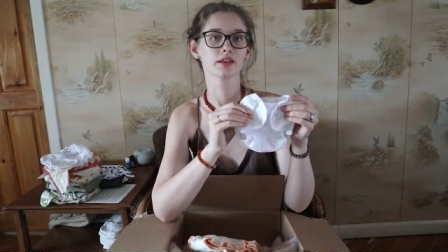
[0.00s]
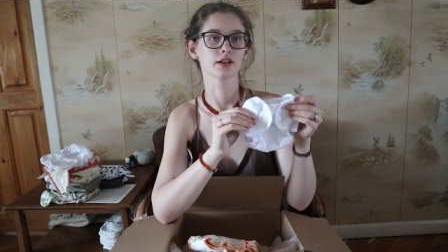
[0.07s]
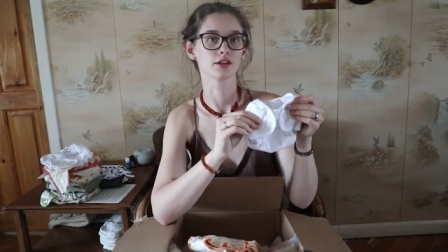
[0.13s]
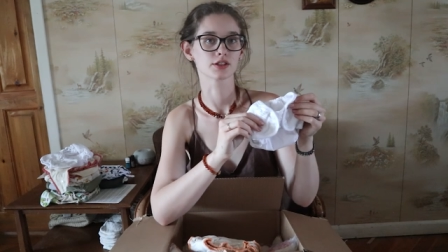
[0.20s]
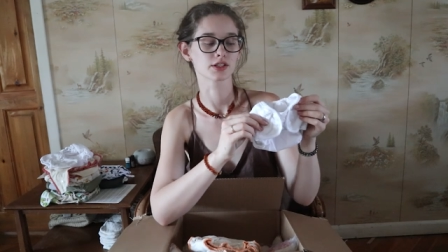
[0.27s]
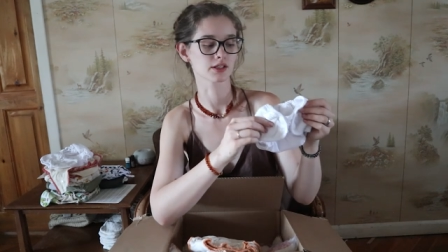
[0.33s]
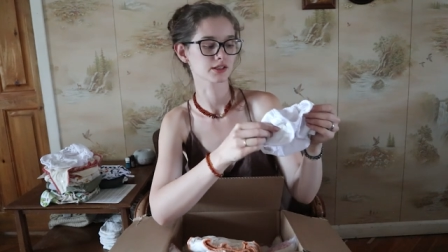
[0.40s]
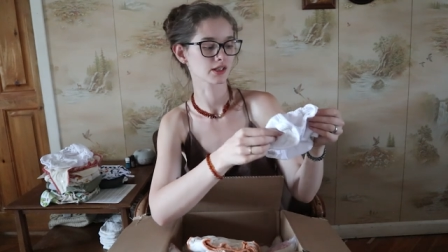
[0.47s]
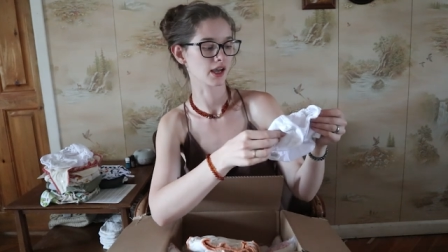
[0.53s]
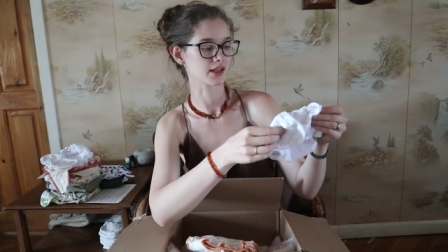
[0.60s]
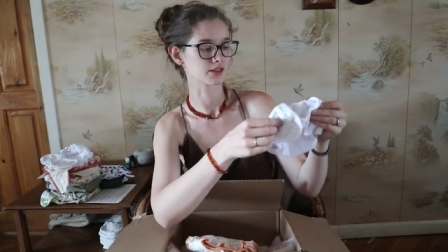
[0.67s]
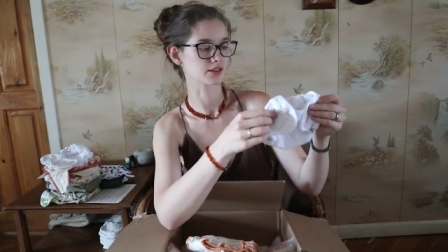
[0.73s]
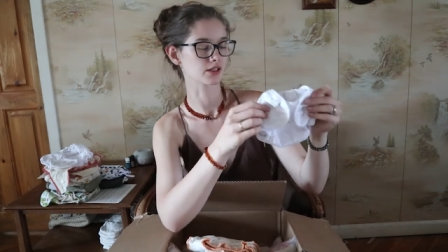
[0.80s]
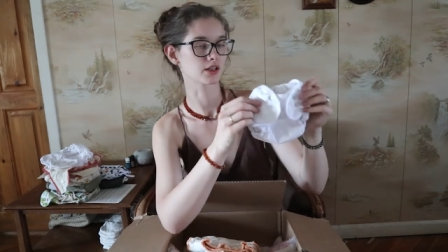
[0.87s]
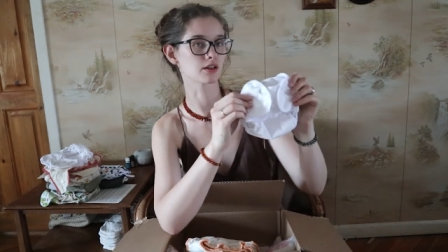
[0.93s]
here's the
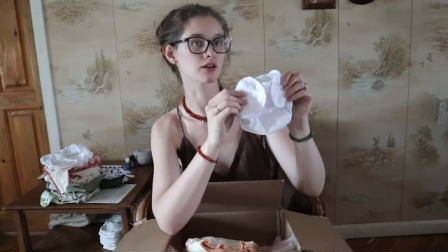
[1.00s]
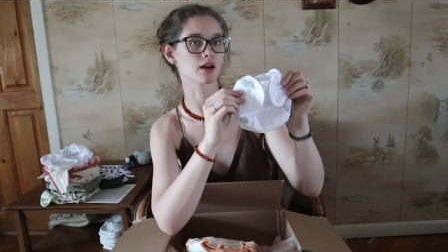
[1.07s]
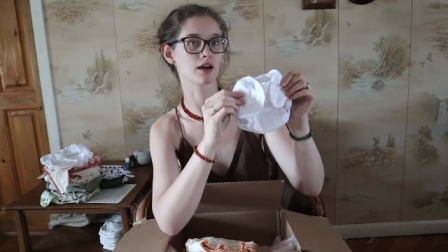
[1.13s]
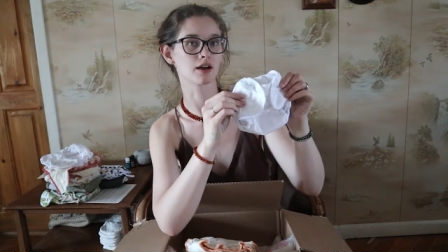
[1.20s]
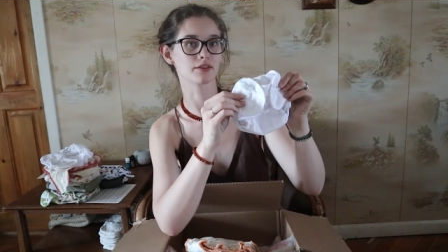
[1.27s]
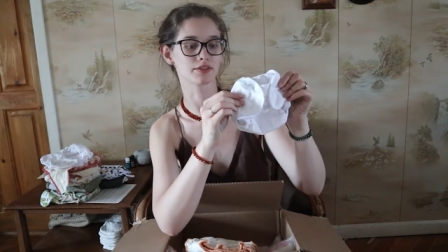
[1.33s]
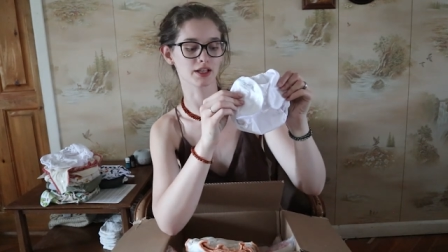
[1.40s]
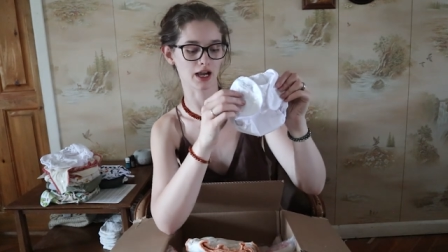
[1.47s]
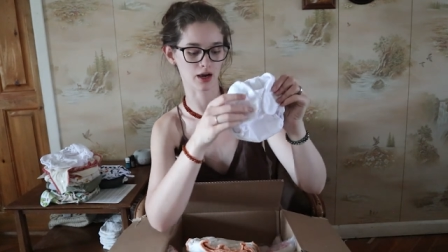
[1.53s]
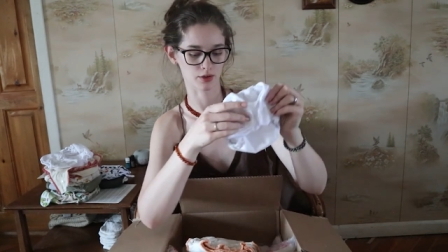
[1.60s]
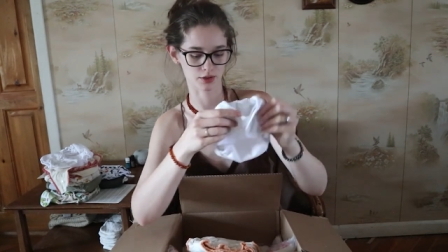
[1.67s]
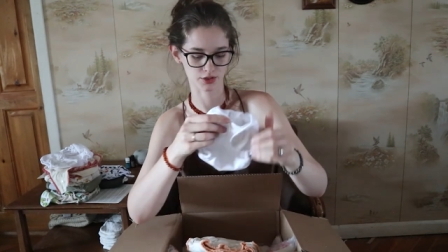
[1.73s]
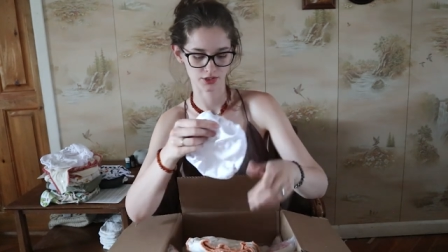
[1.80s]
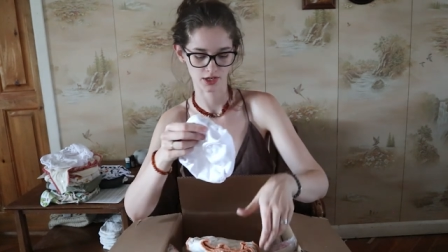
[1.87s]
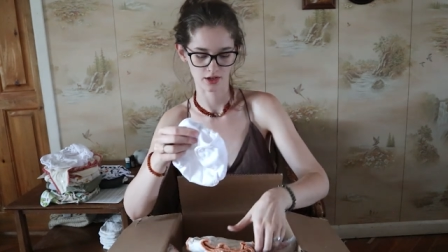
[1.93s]
size zero of the
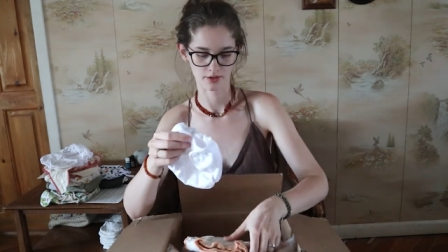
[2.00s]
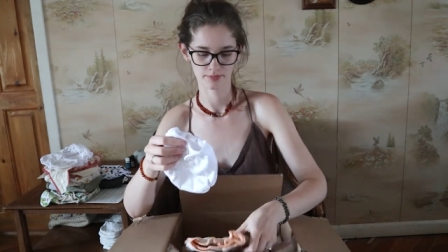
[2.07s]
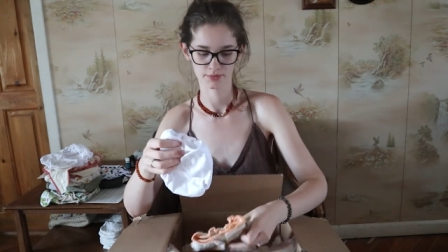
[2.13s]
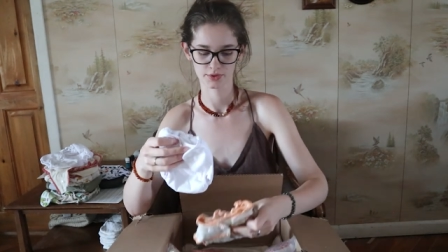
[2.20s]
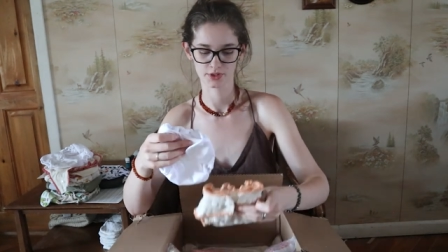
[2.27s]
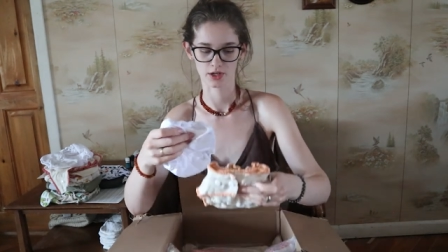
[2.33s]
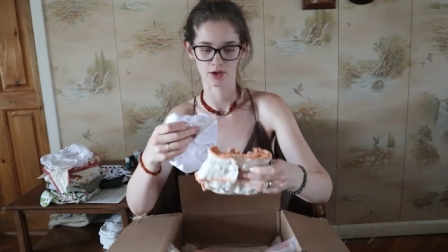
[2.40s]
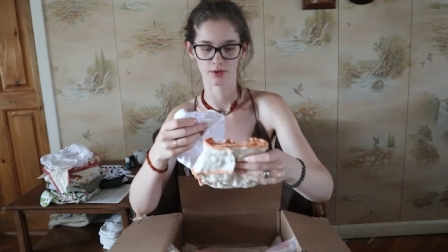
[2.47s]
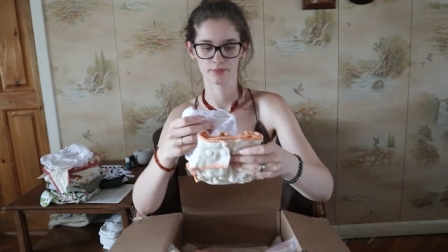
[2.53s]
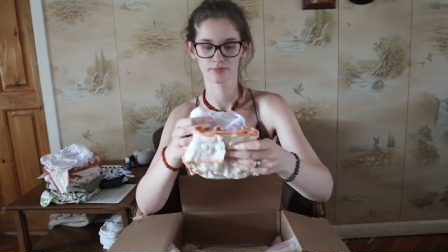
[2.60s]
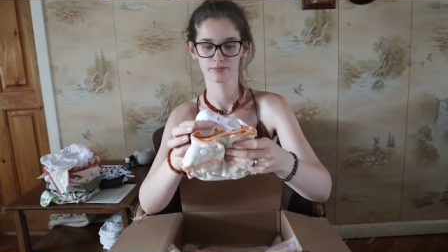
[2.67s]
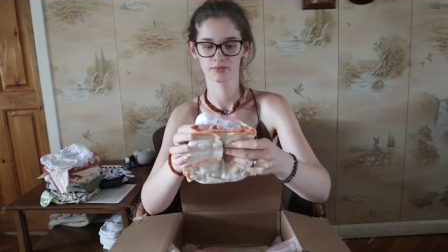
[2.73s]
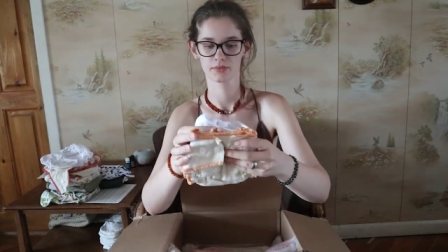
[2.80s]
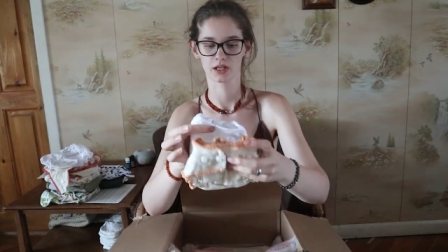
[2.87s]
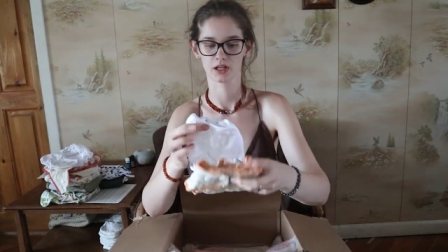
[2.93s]
outer shell. So
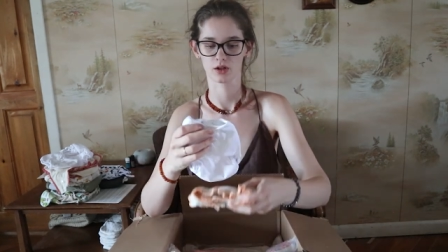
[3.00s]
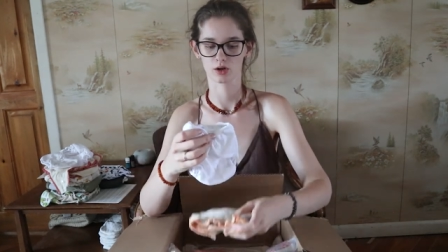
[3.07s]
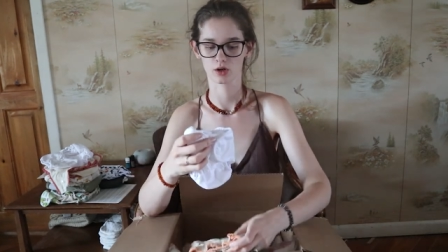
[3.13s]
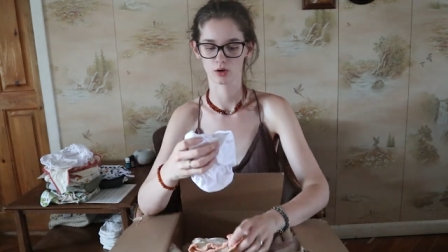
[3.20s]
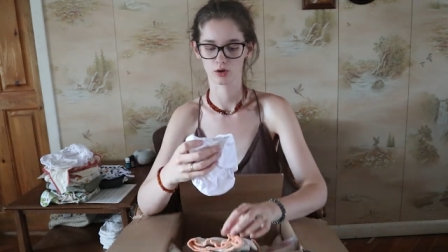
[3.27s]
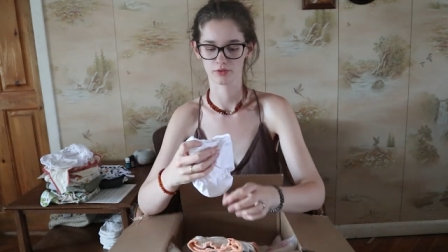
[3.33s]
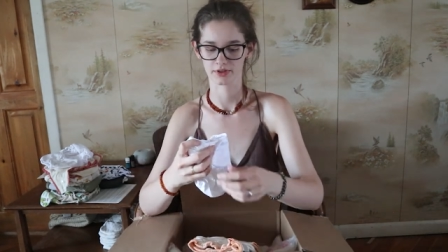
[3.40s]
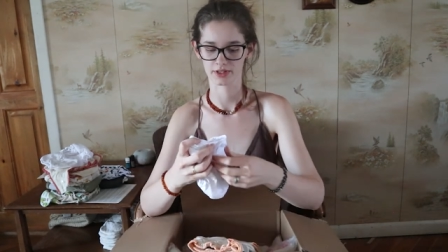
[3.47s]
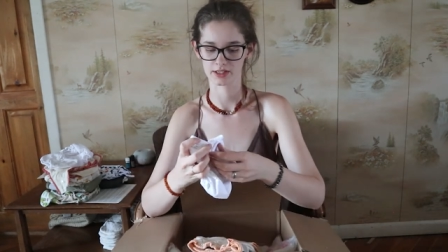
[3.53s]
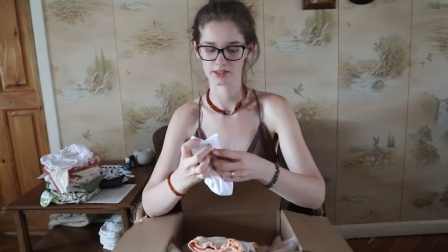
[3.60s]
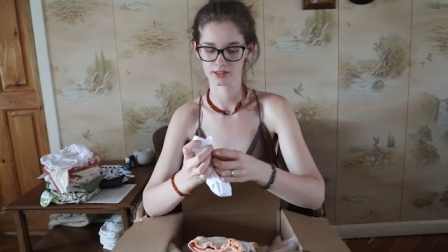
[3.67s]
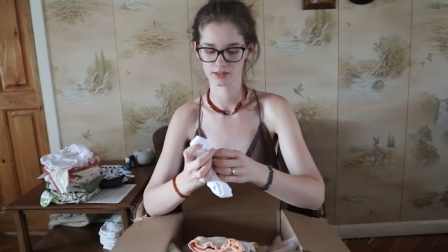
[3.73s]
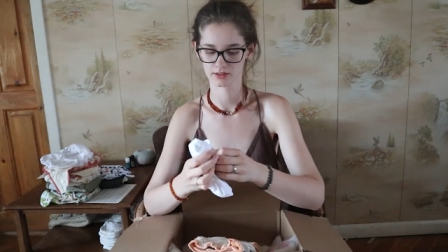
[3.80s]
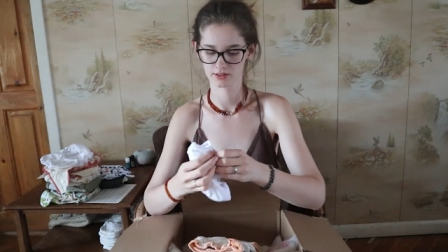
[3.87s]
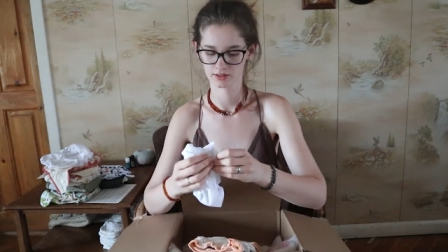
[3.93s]
it'll go over
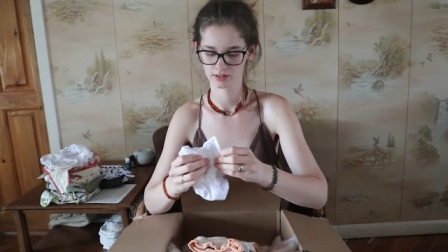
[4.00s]
this.